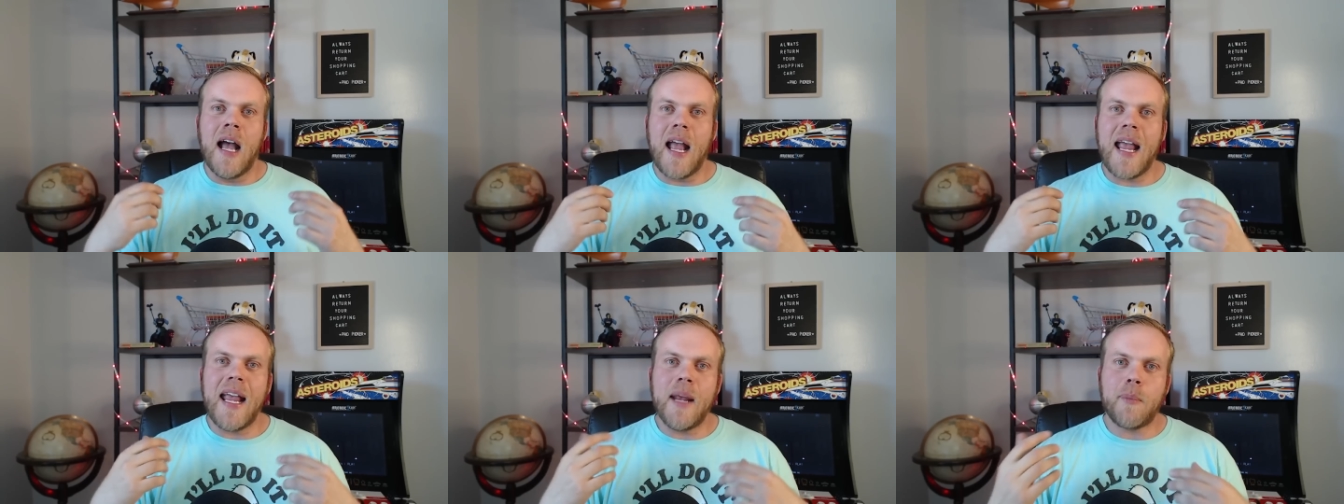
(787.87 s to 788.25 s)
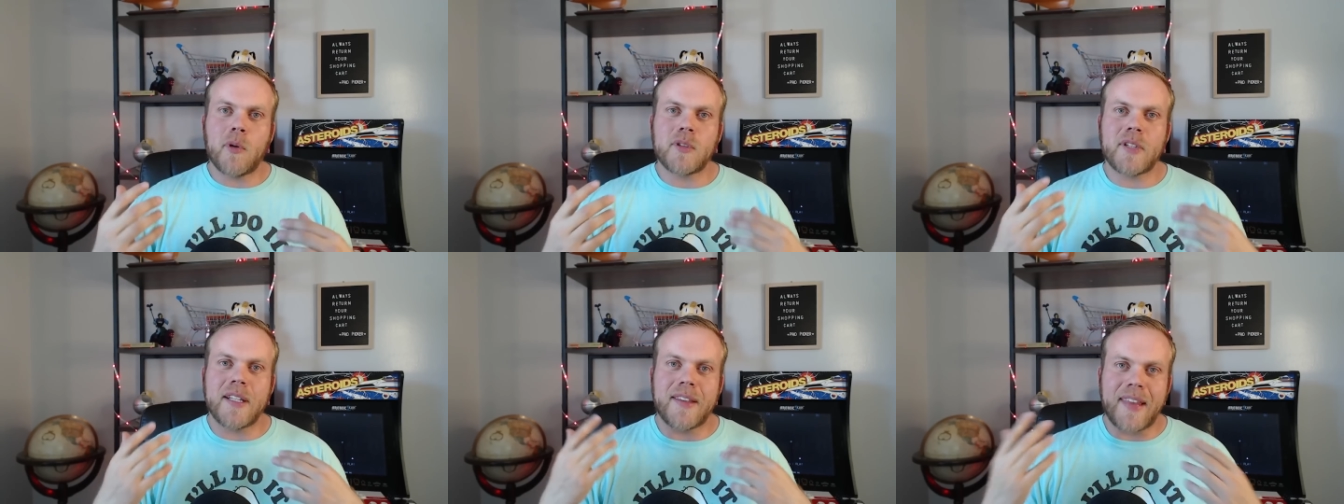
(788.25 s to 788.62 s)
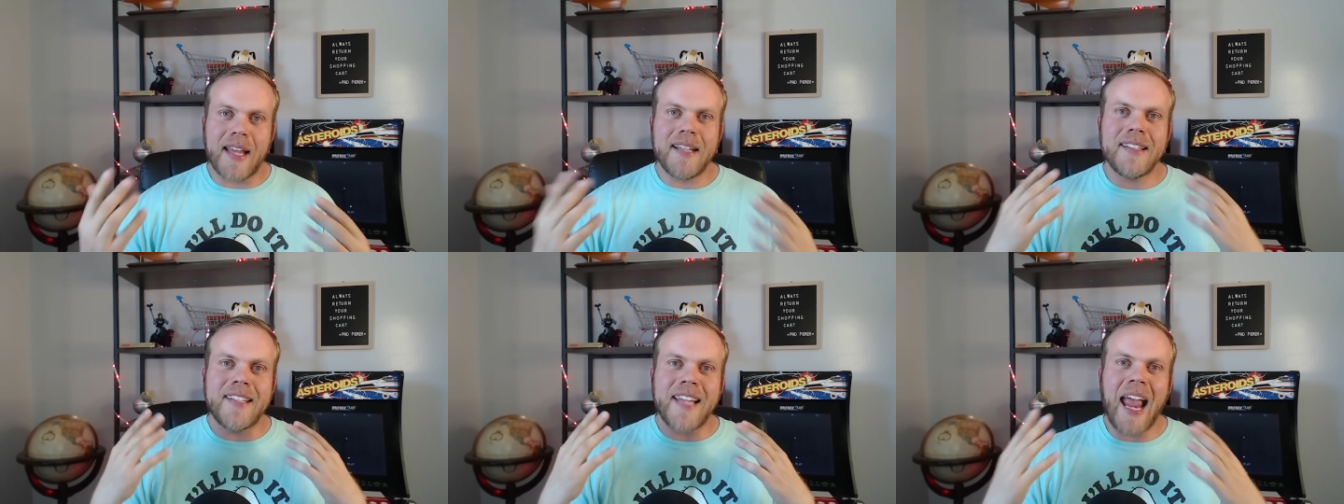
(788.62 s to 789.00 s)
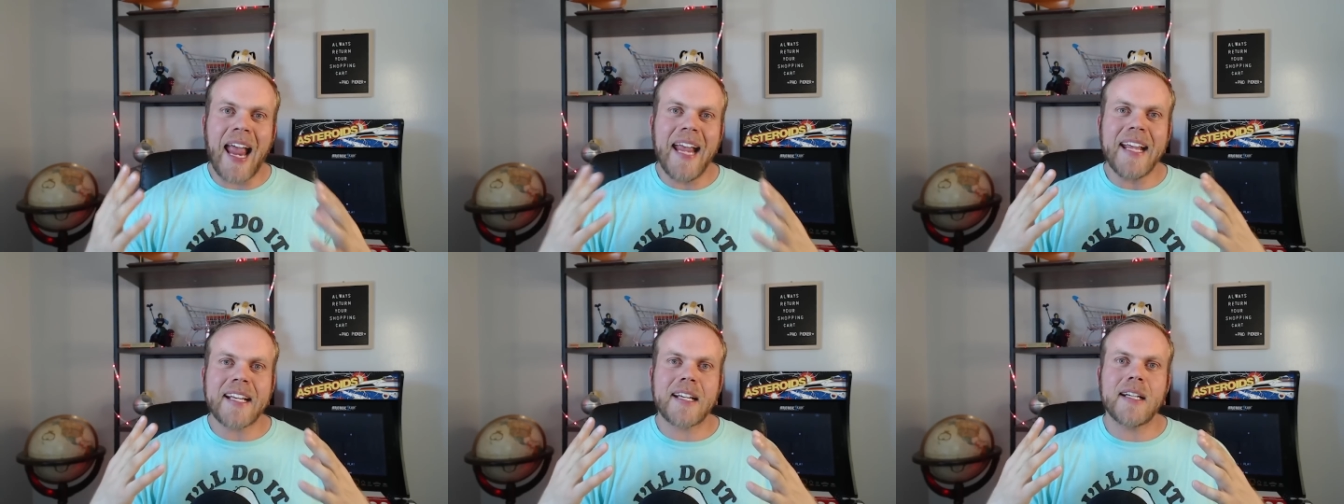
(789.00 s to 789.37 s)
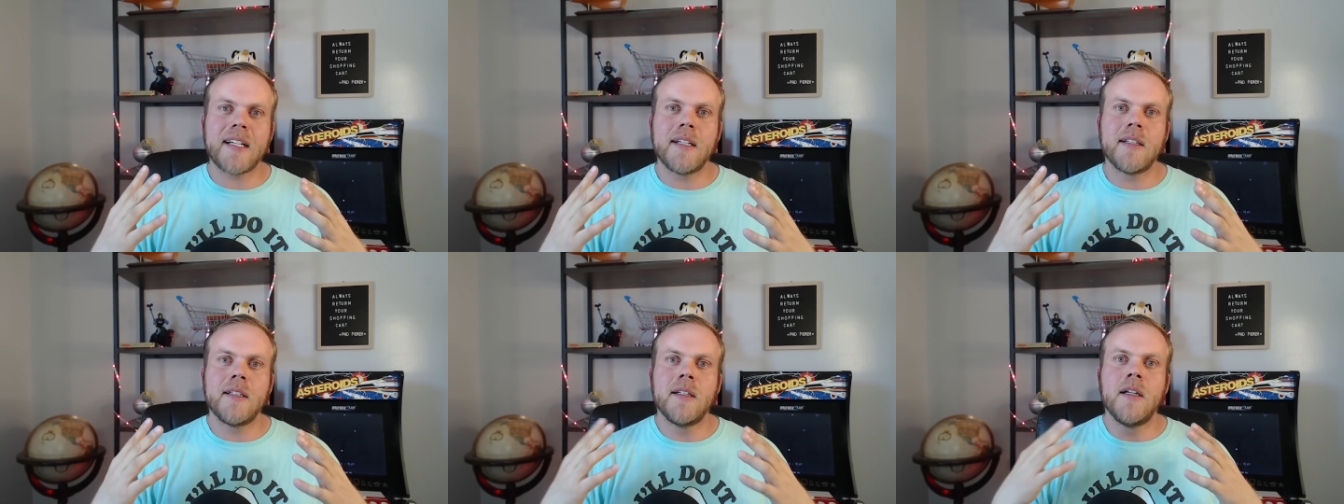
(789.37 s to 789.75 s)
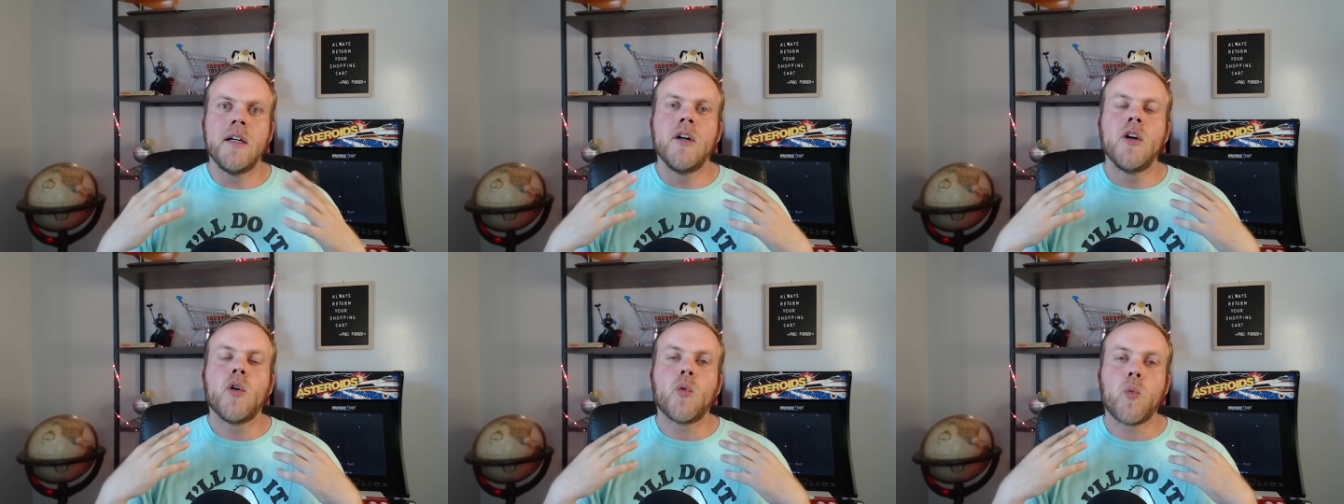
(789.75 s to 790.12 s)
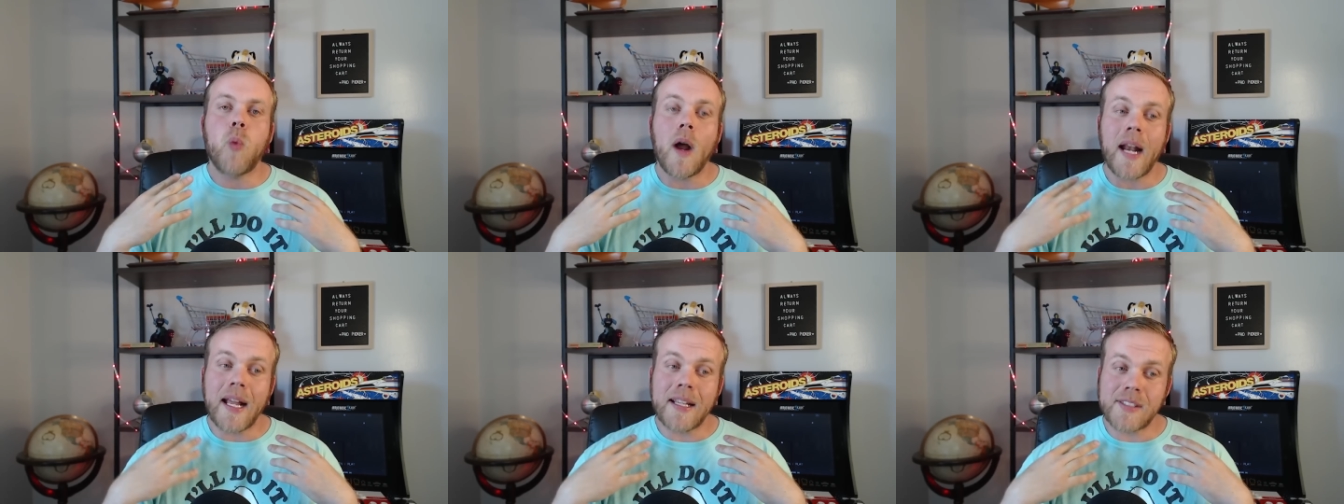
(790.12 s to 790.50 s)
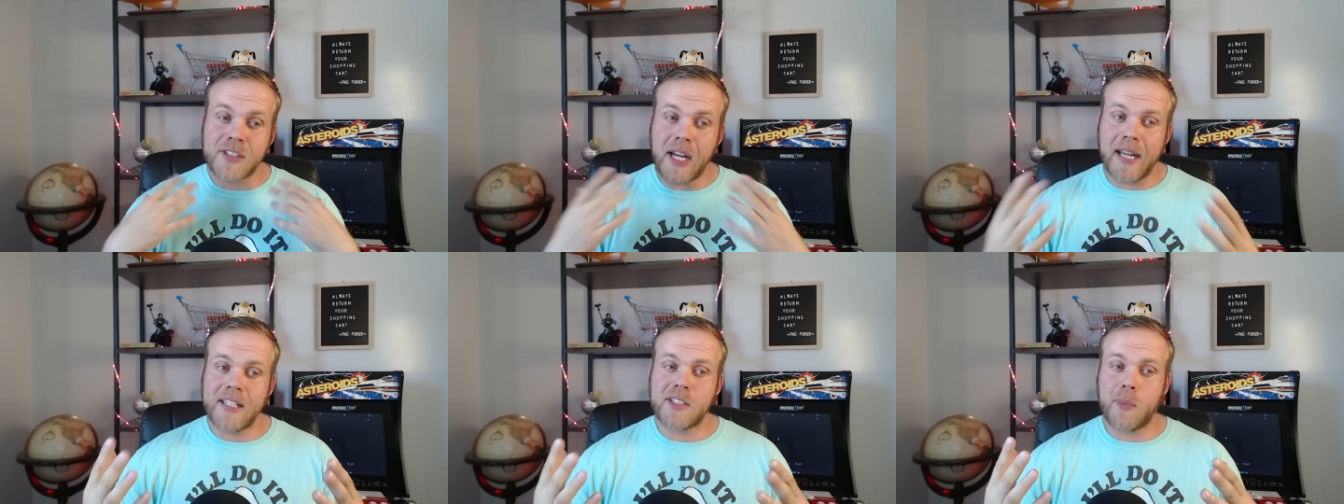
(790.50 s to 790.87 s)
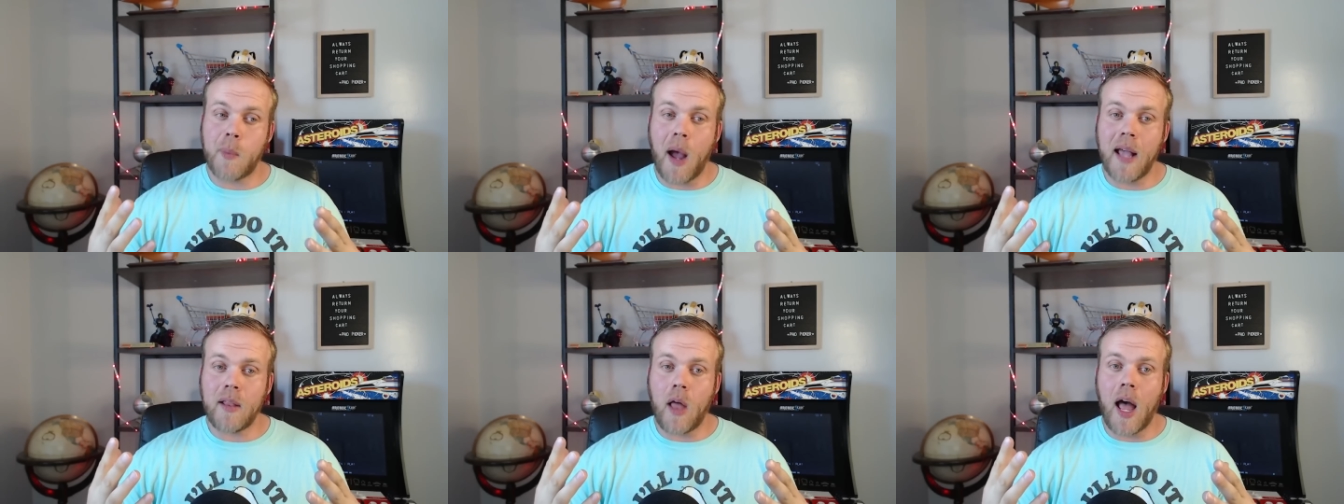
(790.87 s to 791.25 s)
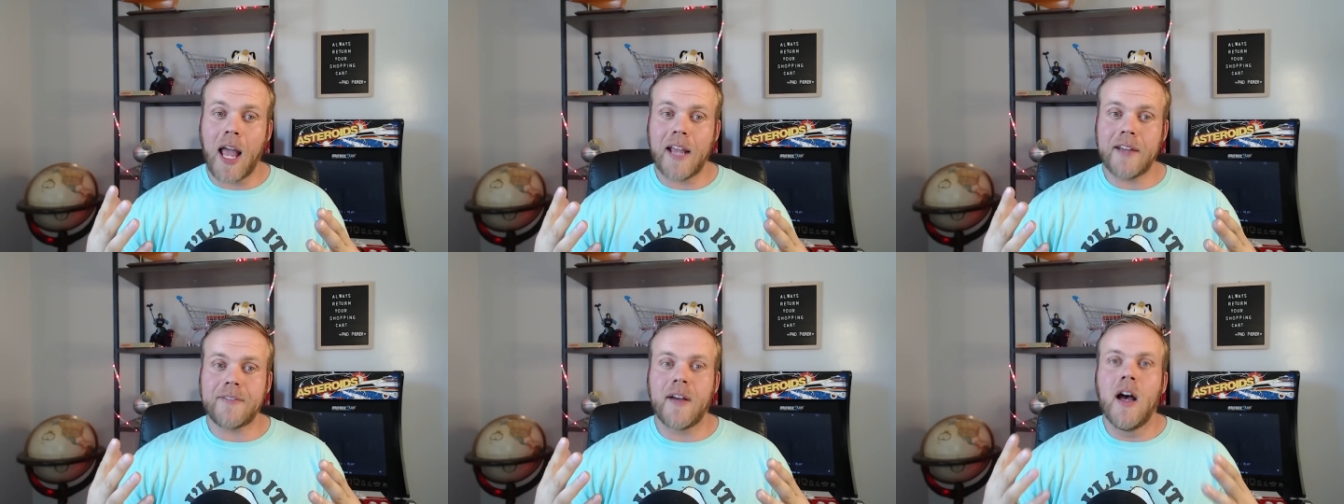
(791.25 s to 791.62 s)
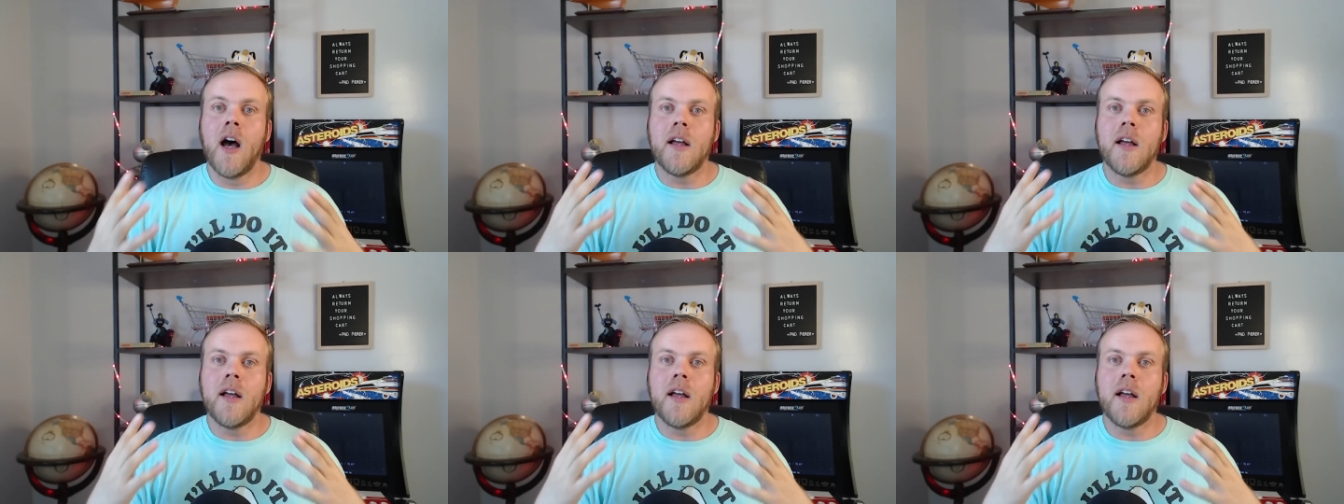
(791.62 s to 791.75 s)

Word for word: able to then take what has changed my life,